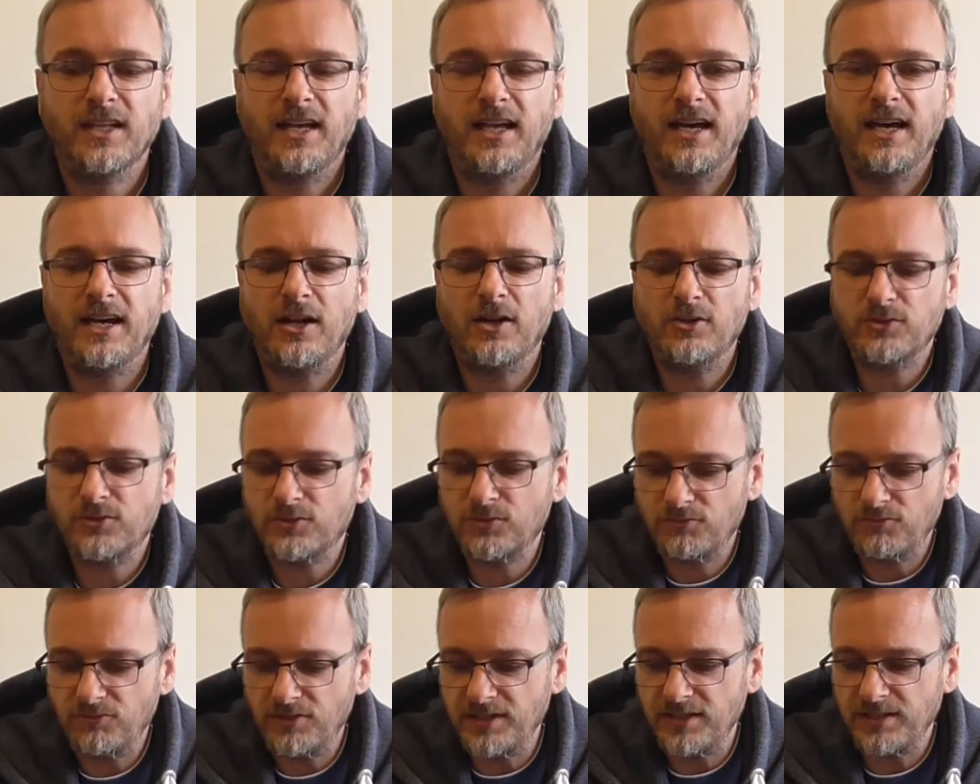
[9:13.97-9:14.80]
and I was
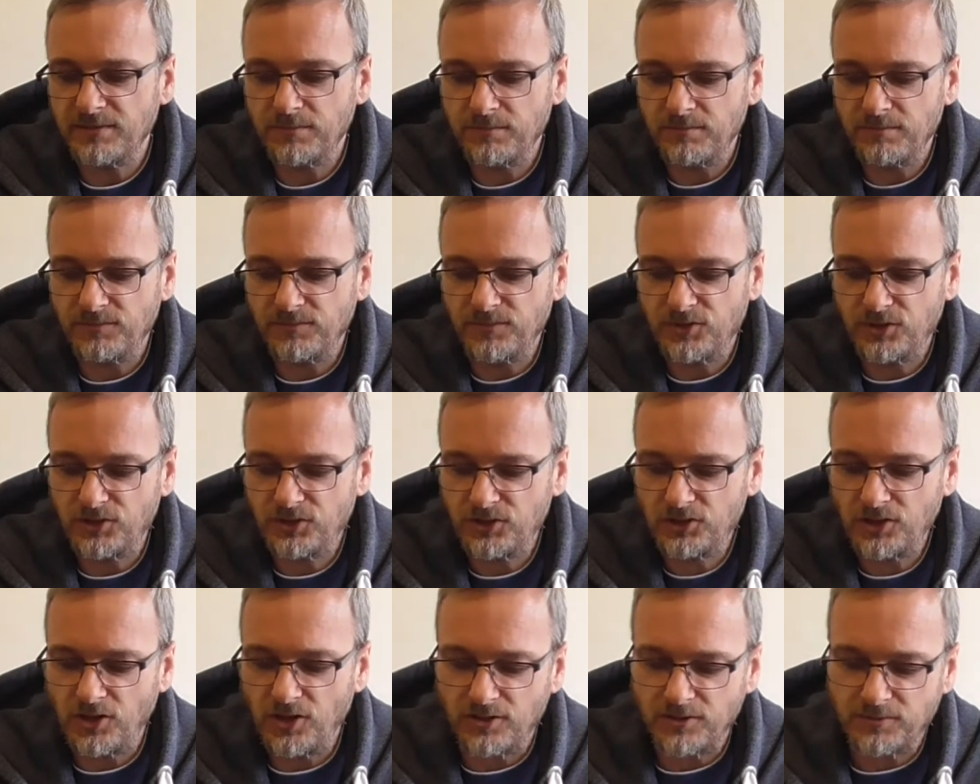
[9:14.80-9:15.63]
really
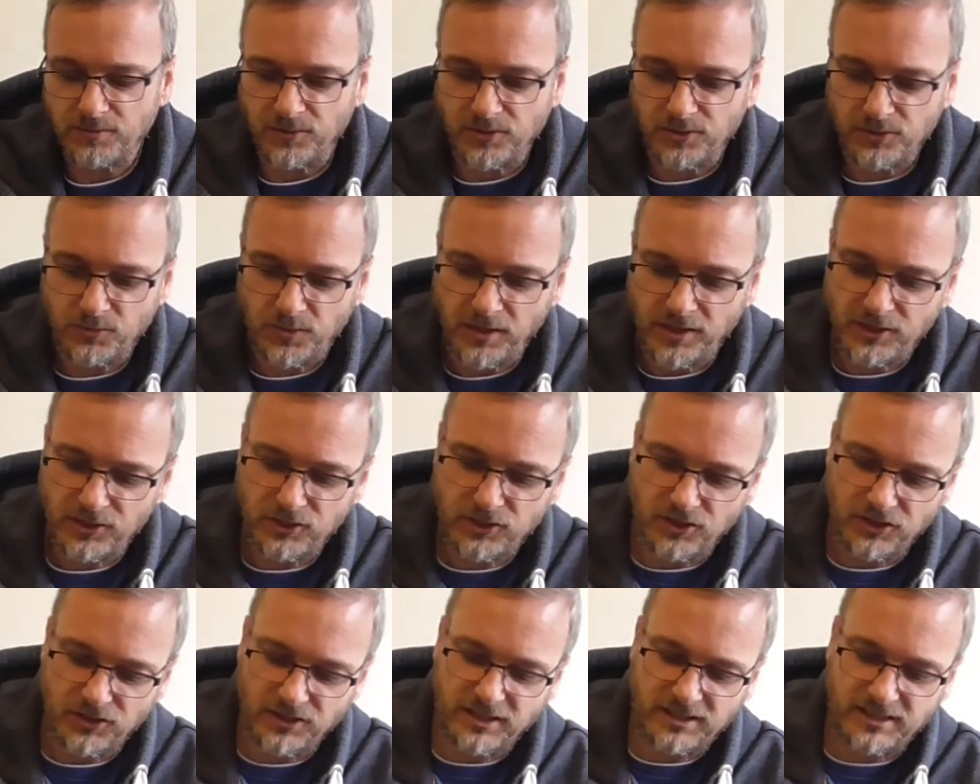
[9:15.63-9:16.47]
shocked because when I
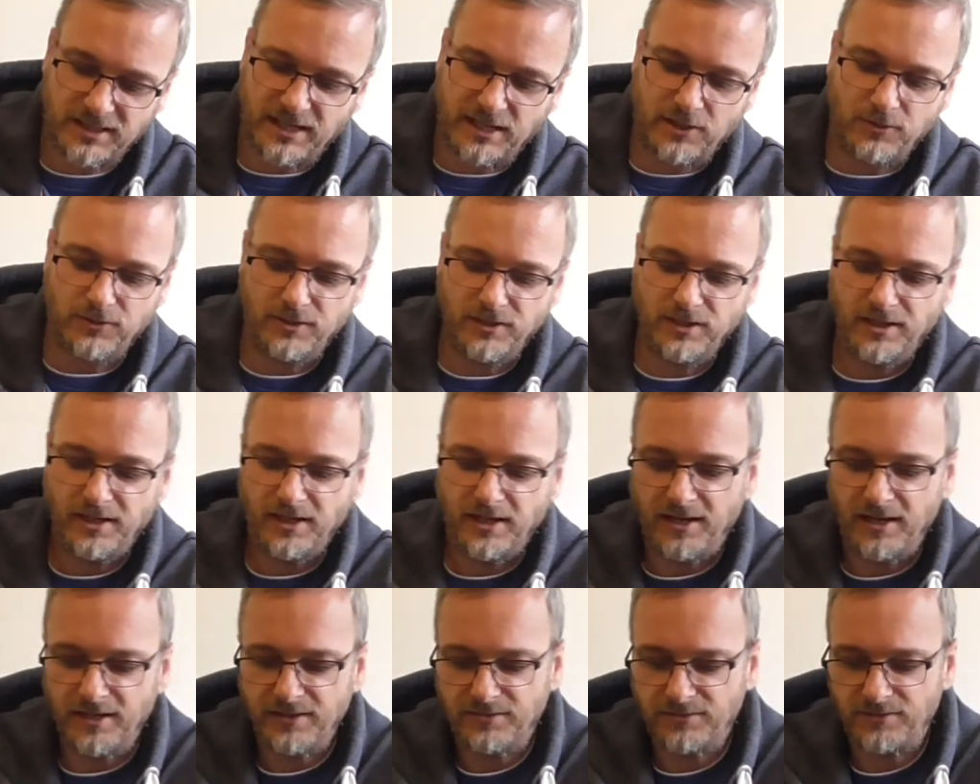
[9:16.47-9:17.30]
took this out,
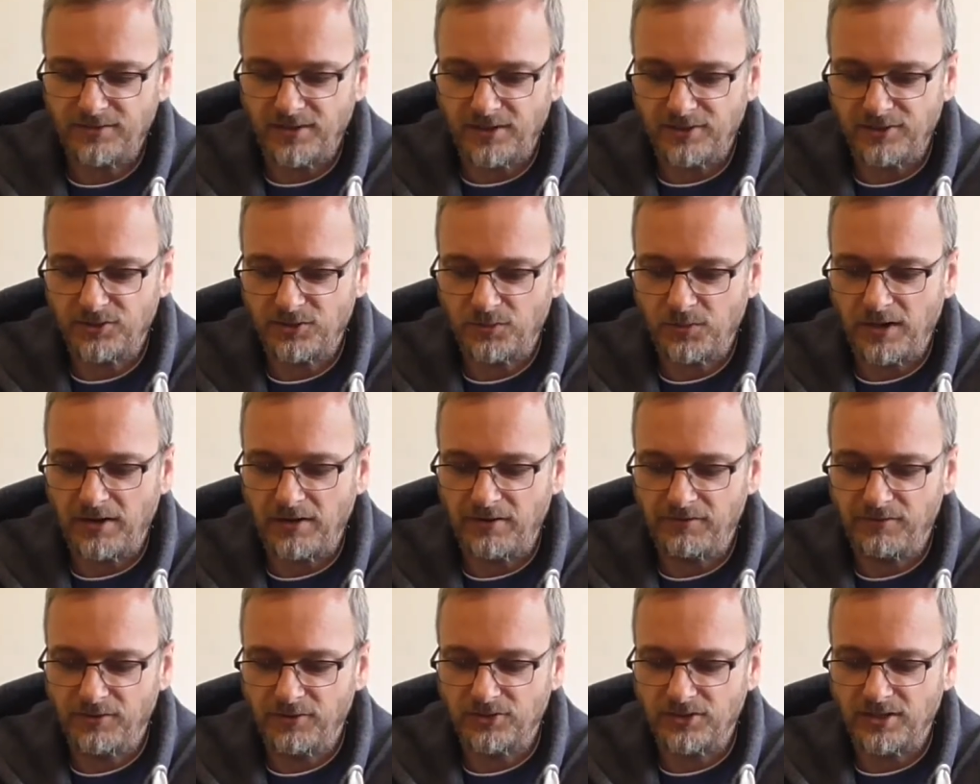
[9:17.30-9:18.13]
I swear
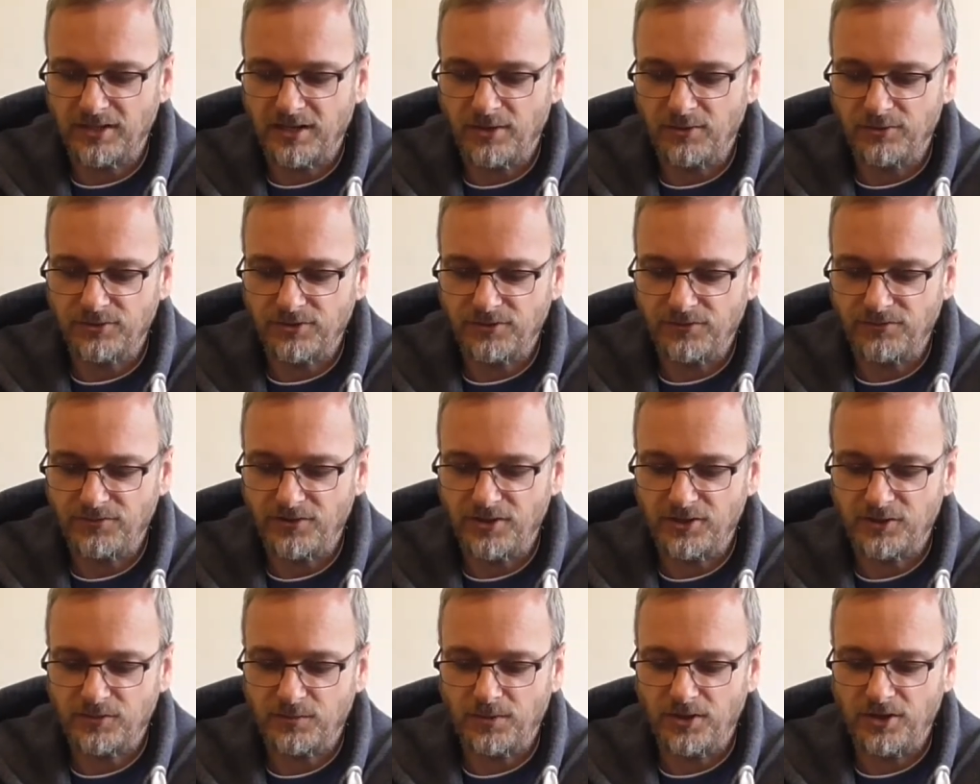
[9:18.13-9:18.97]
it feels like I was the
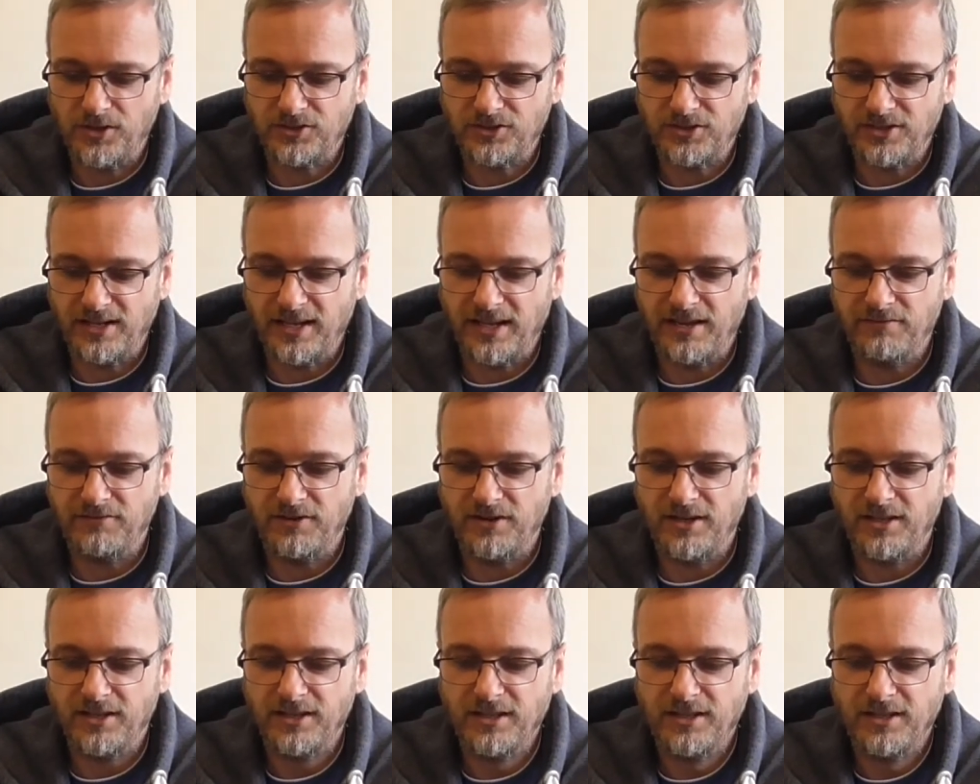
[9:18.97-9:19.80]
first person
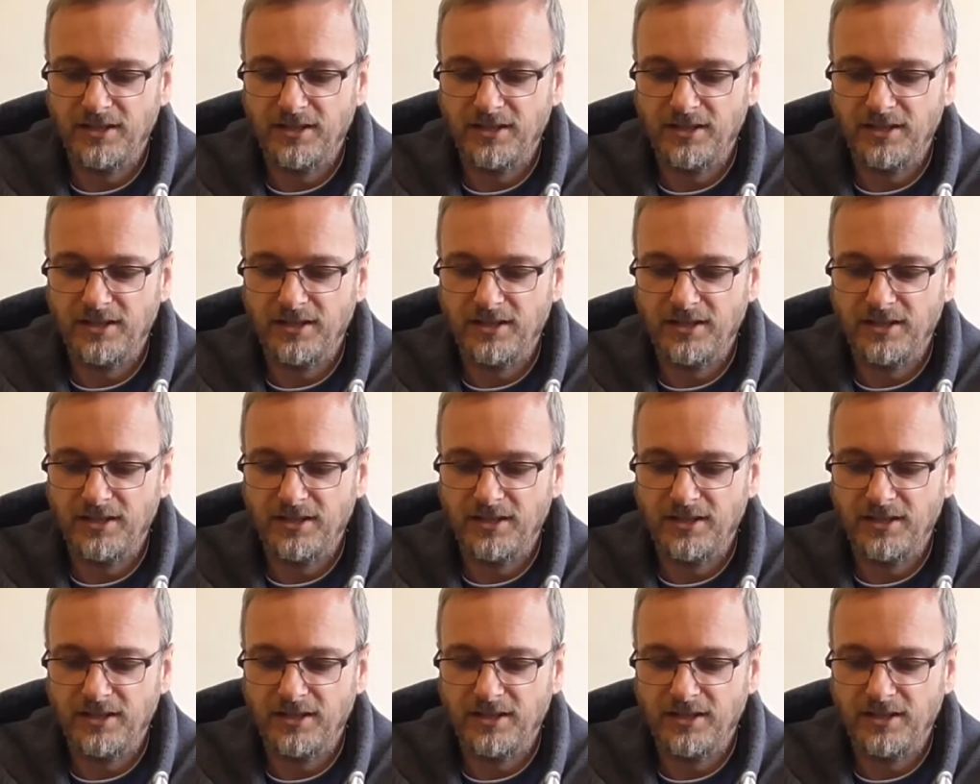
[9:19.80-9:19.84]
ever.